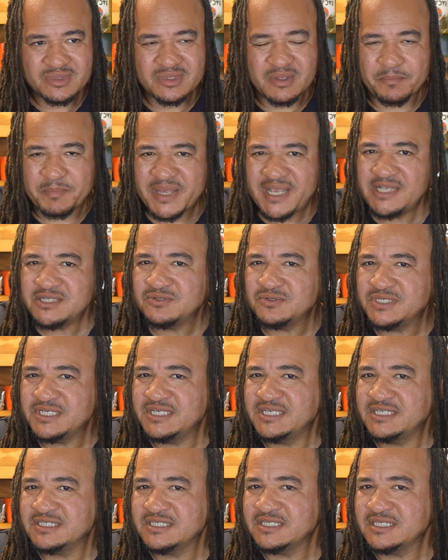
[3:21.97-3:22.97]
basil
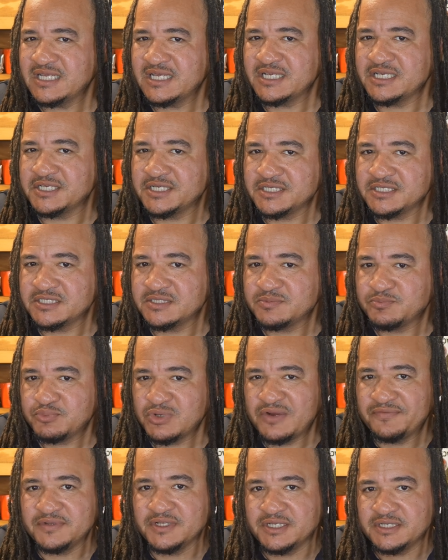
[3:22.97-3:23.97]
isn't as
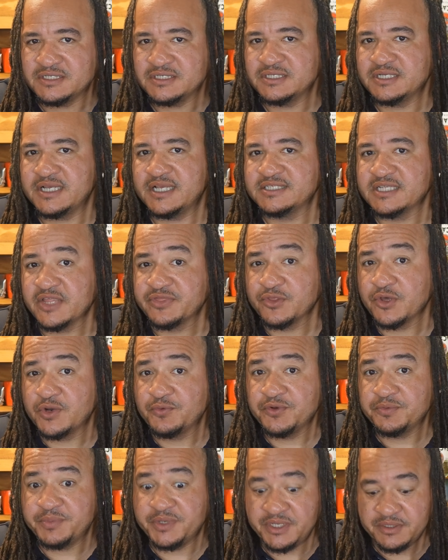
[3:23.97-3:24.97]
prevalent as I thought
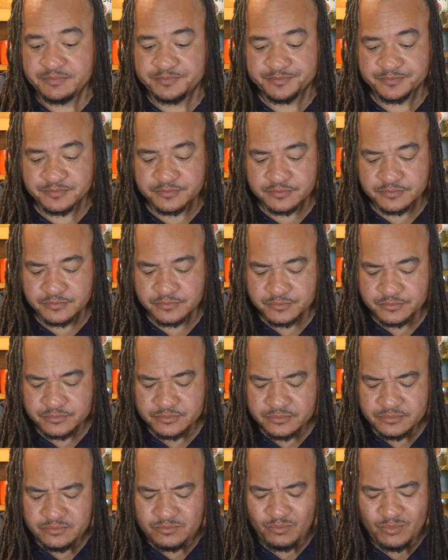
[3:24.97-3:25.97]
it would be.
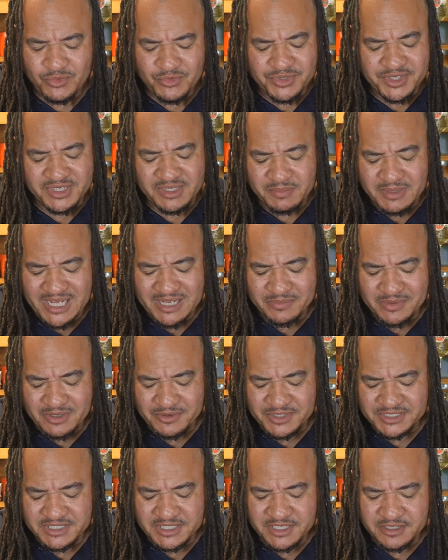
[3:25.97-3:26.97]
You get the
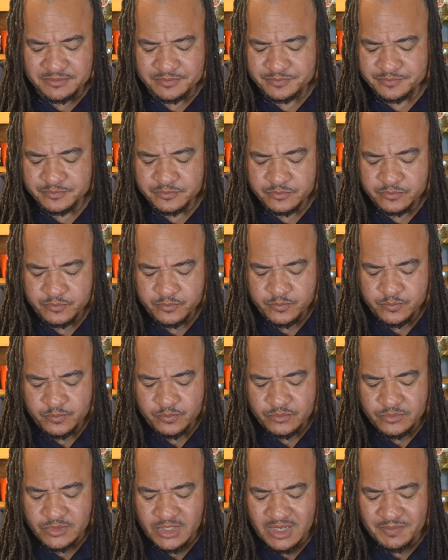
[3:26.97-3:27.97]
blackberries in there.
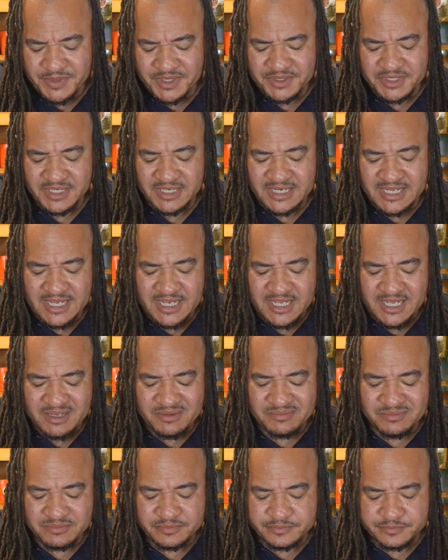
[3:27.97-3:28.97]
I mean, the
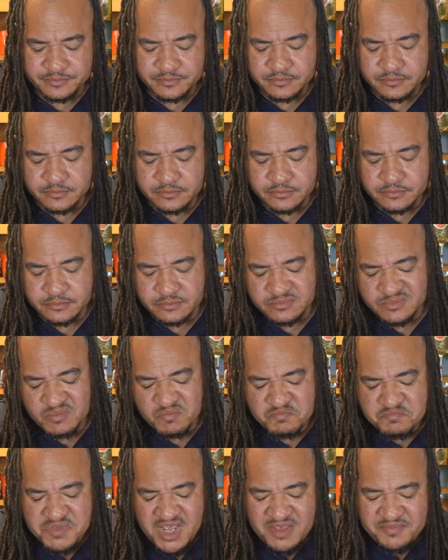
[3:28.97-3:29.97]
lime,
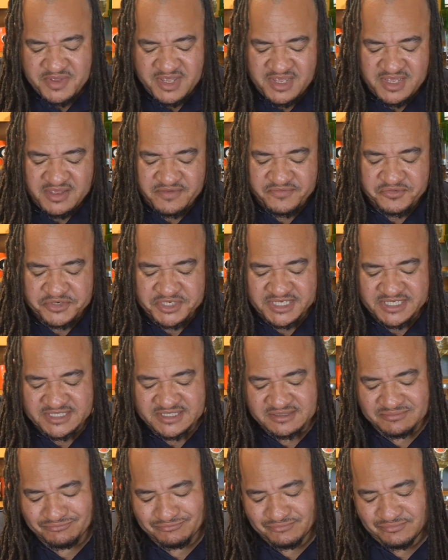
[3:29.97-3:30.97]
maybe if you
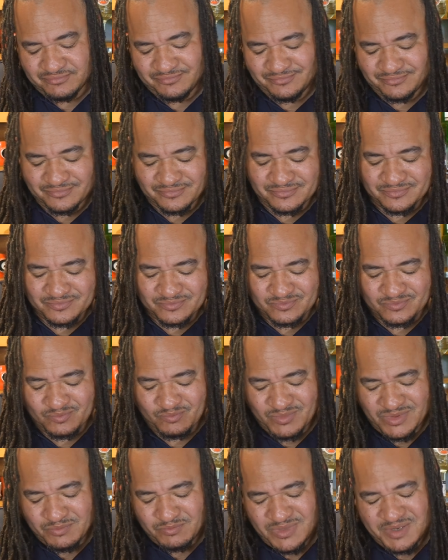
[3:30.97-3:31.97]
just,
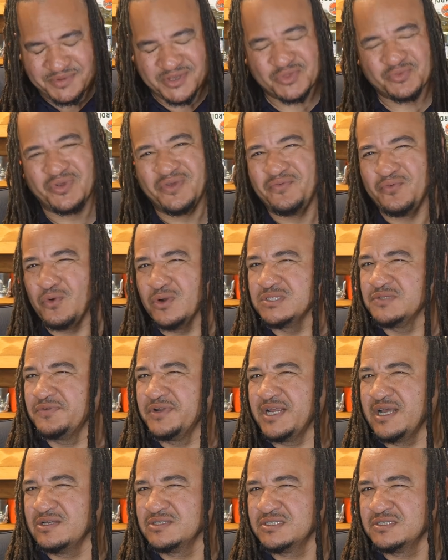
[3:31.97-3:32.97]
maybe 3/4 of
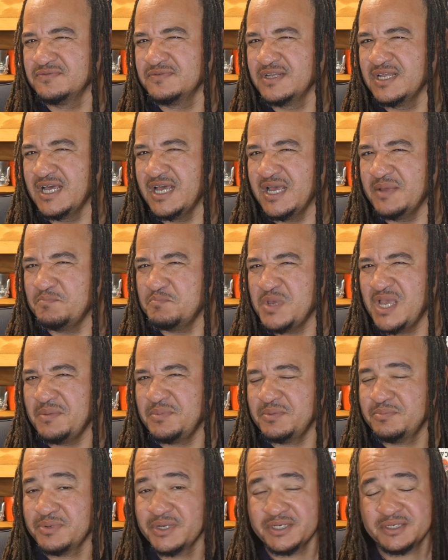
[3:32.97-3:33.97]
an ounce of lime,
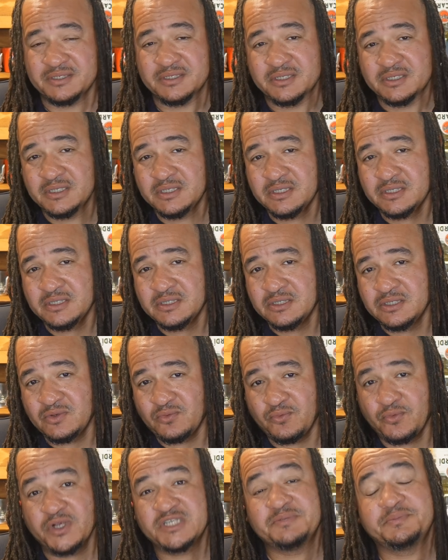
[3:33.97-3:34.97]
maybe. But
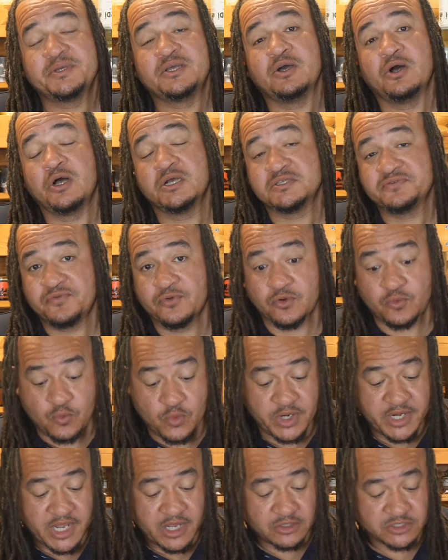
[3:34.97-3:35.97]
the recipe calls for
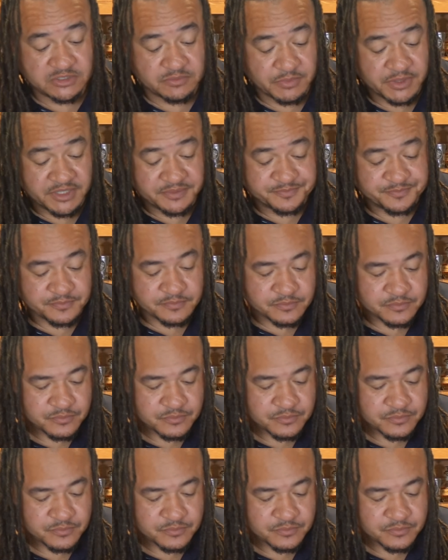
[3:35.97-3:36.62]
1 ounce, but